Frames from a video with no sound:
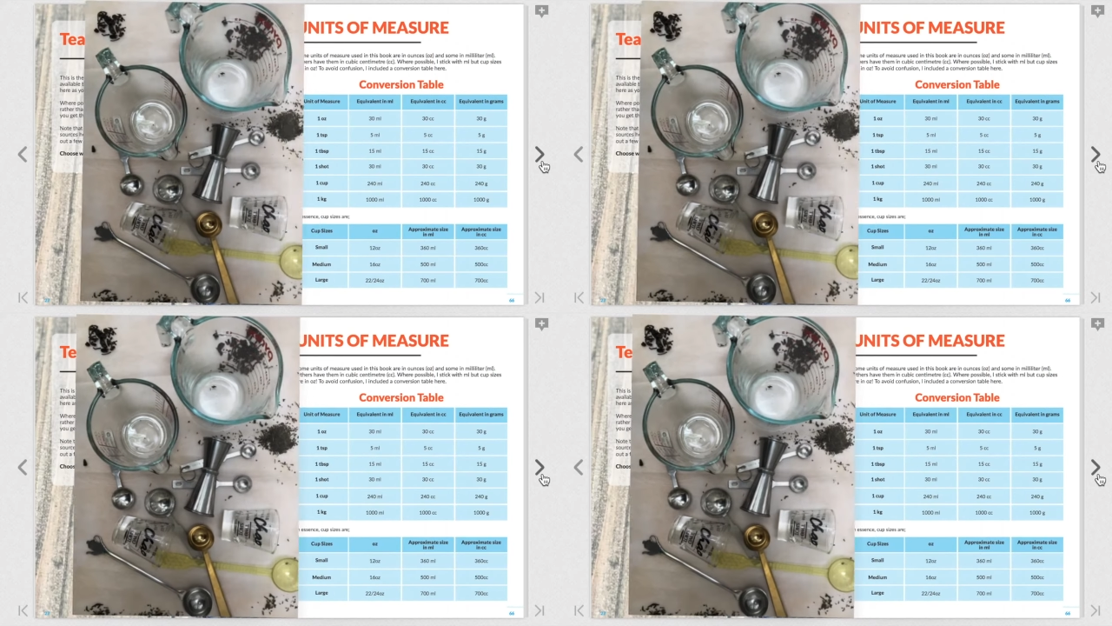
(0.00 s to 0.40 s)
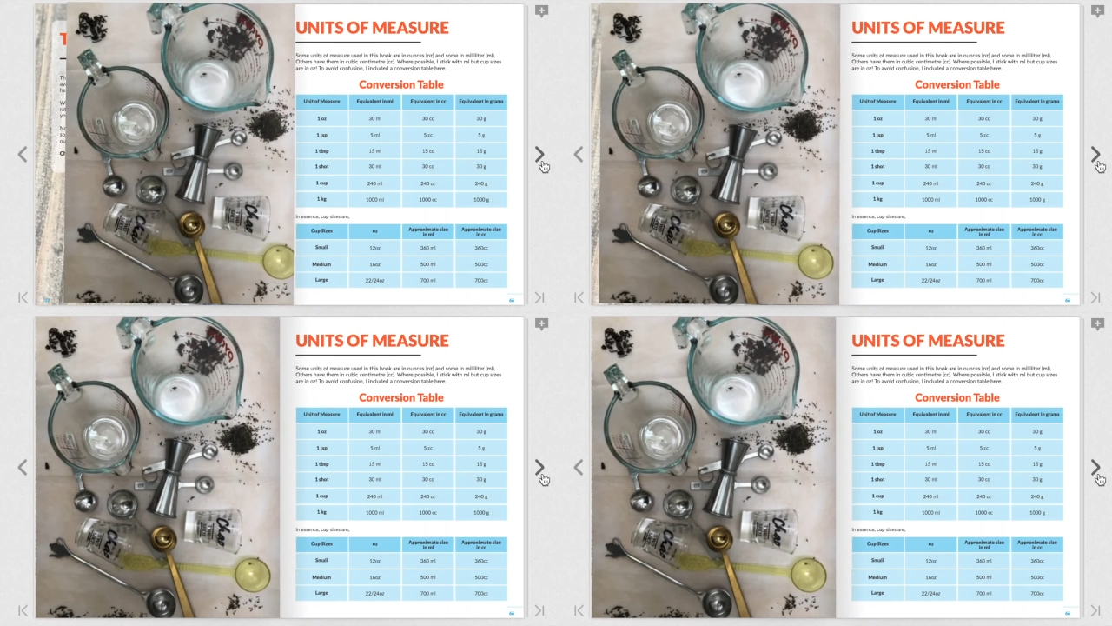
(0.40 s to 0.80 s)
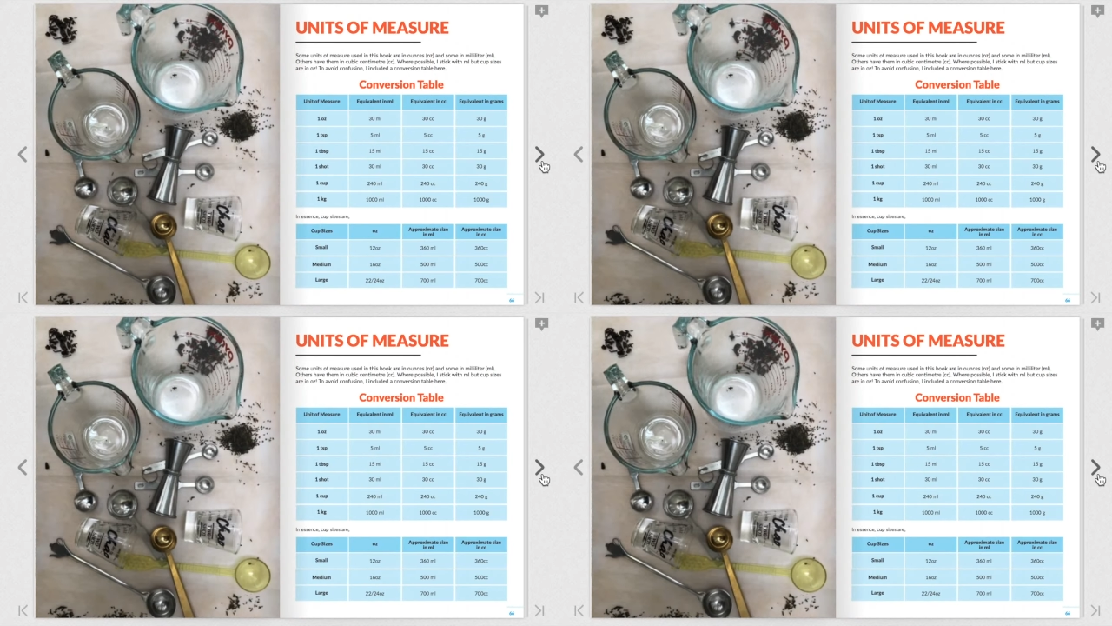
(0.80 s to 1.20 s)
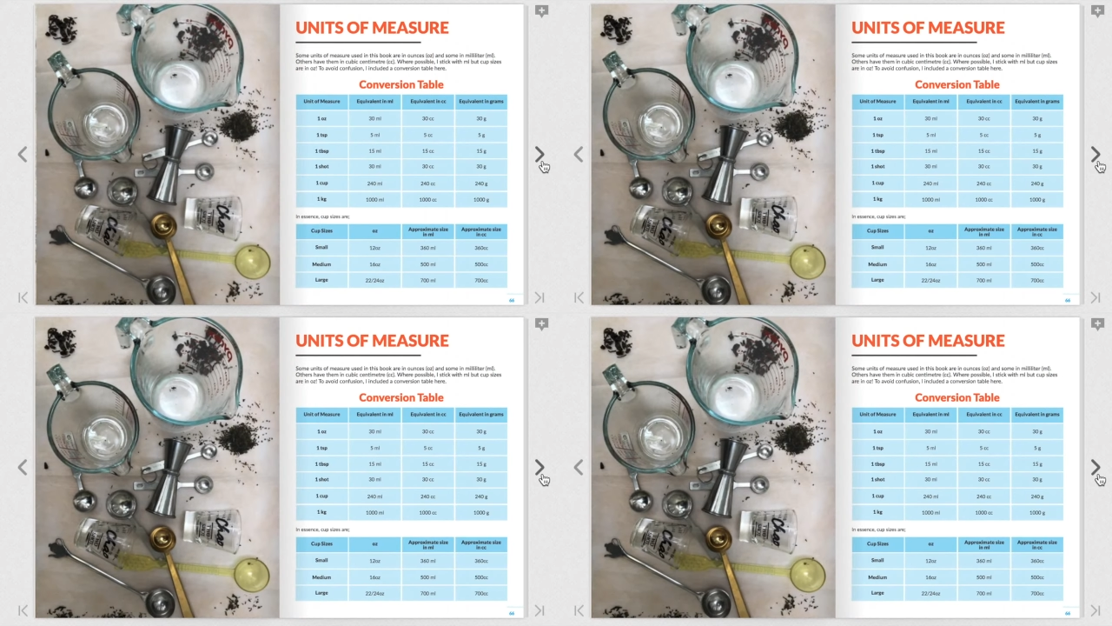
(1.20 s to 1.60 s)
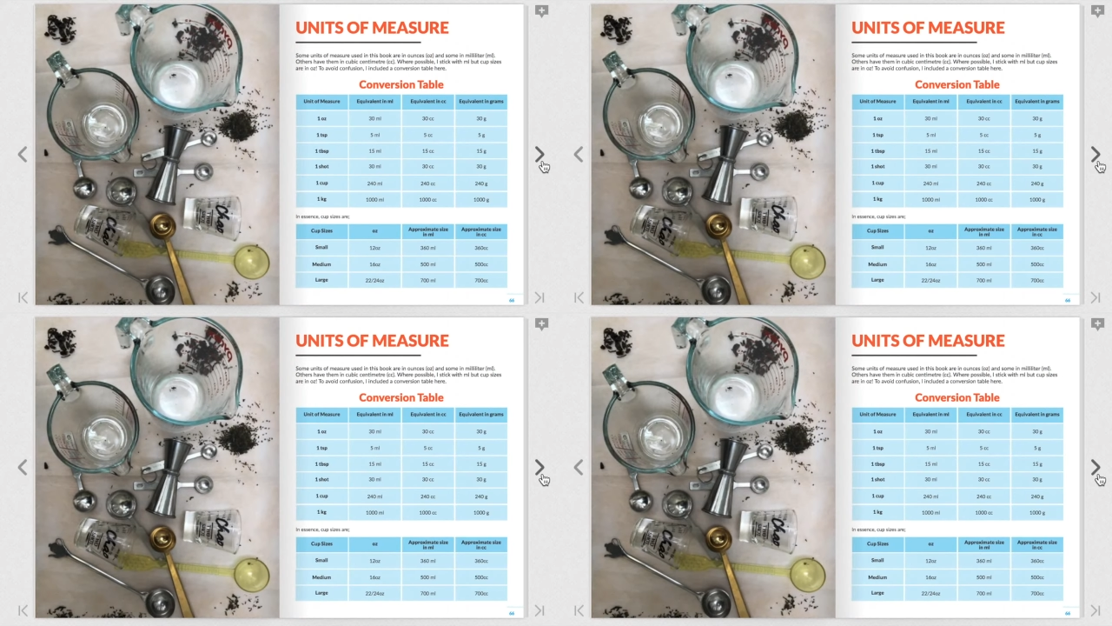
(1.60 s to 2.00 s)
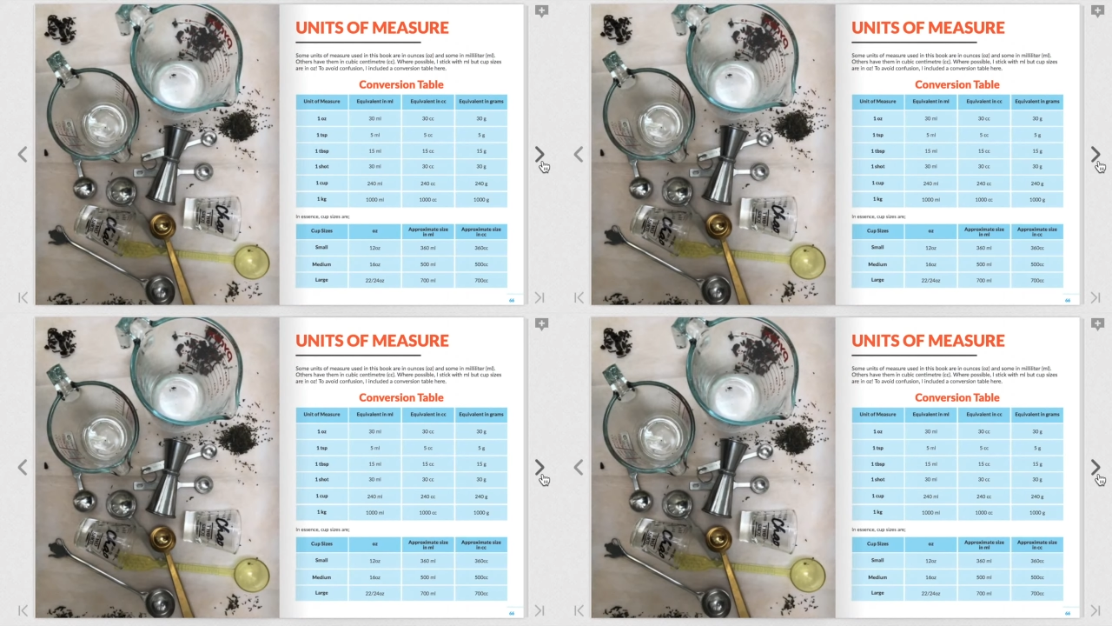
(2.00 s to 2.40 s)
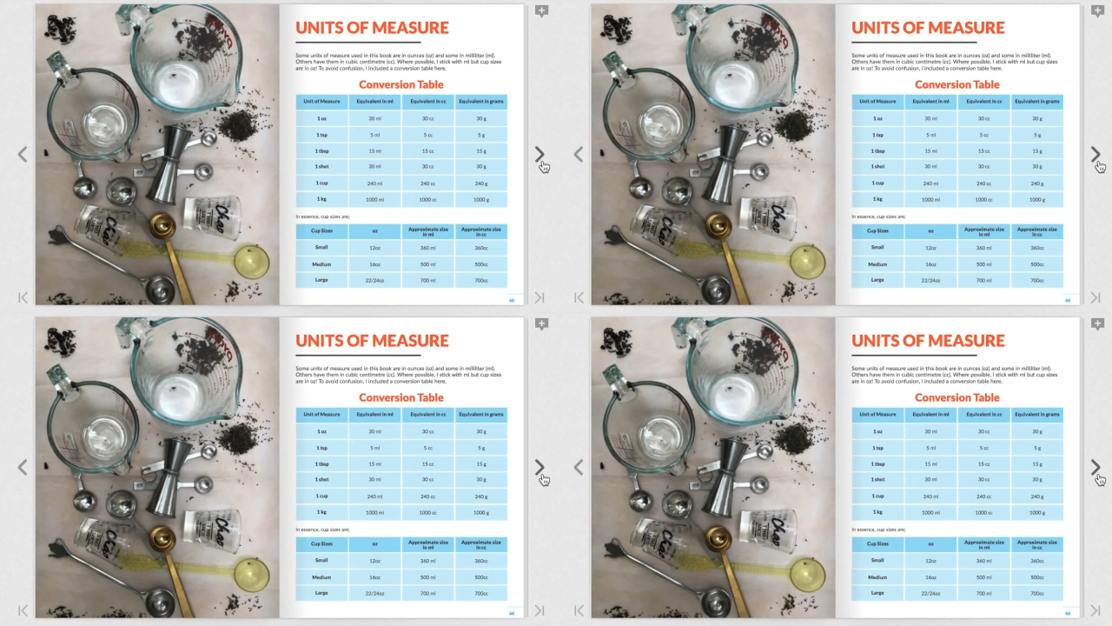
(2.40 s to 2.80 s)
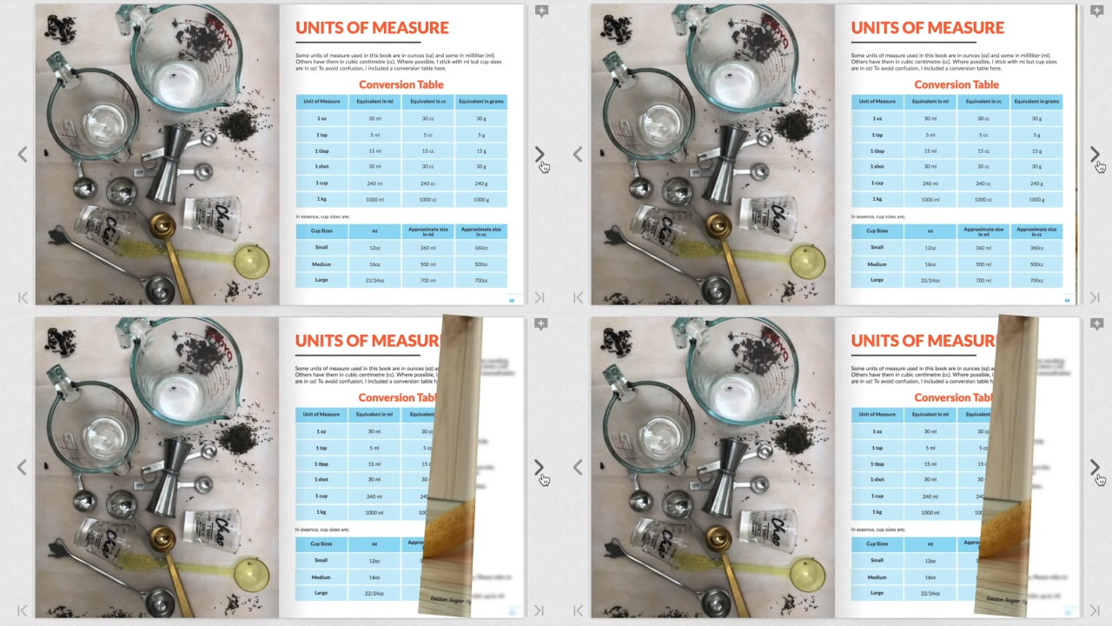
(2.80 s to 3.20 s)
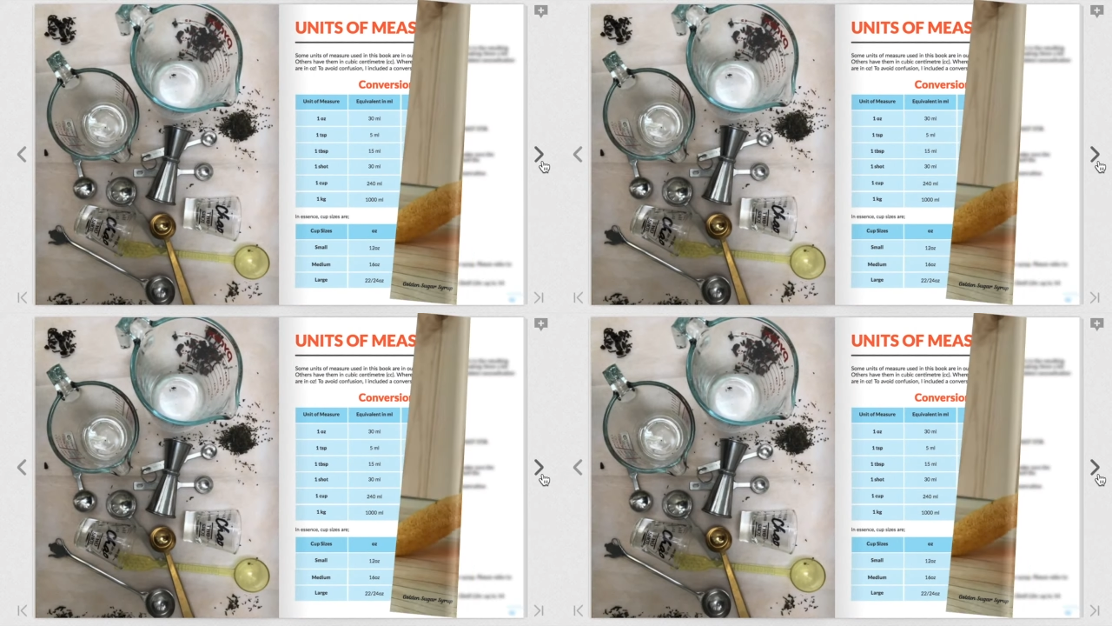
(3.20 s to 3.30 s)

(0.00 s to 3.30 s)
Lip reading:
Nobody's mouth can be seen.